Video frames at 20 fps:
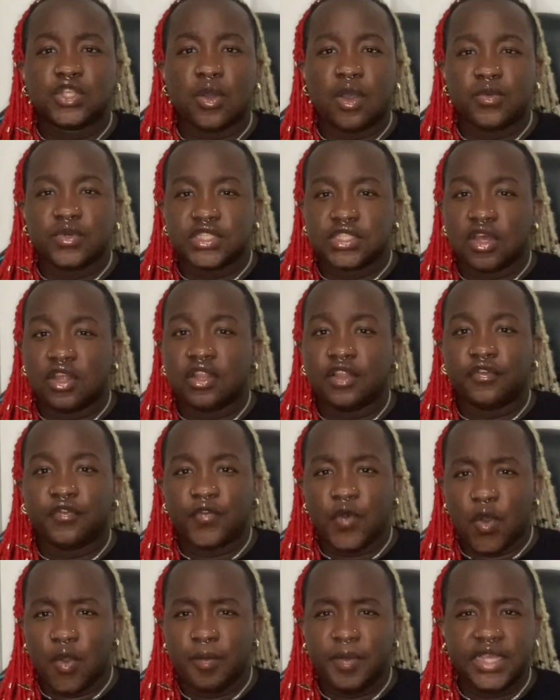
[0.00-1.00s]
I was on the
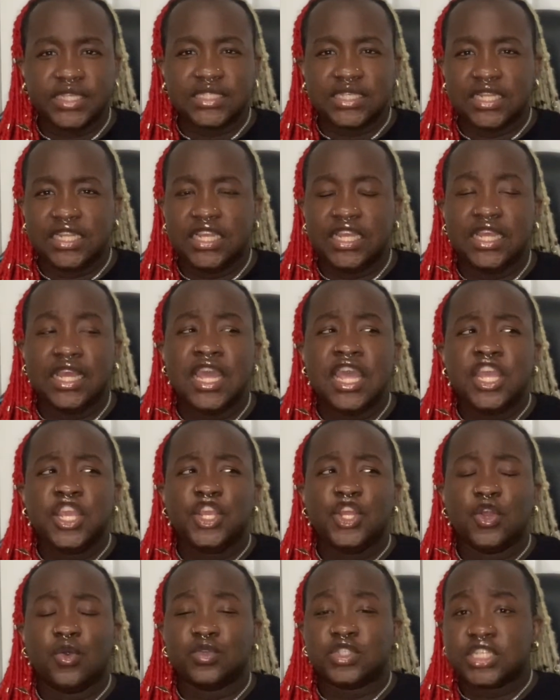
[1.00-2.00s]
phone basically,
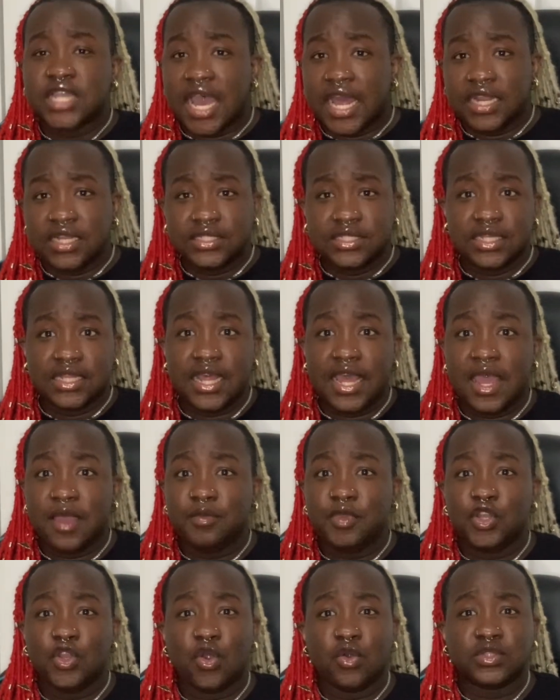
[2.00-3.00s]
you know, chatting to them,
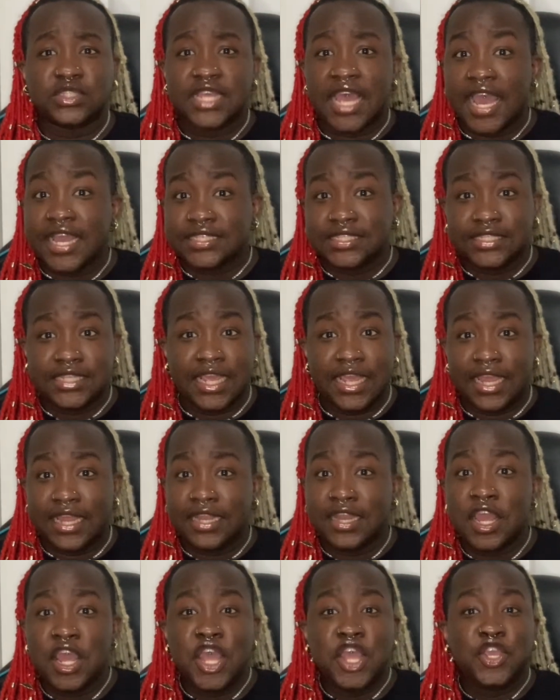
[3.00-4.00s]
you know,
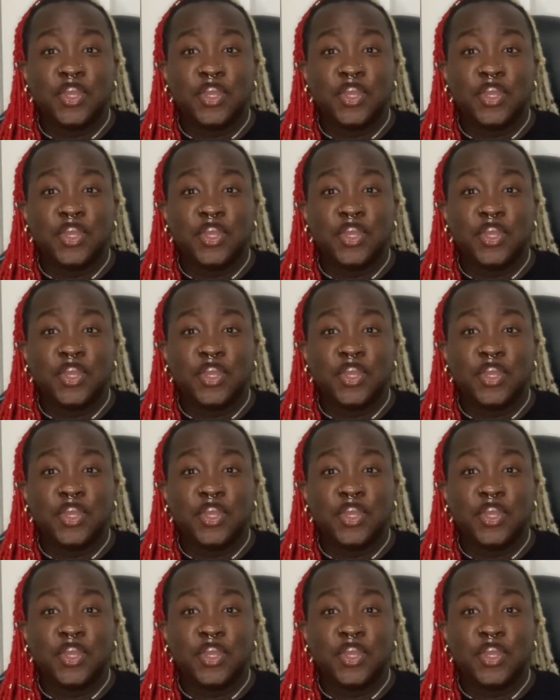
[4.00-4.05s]
texting.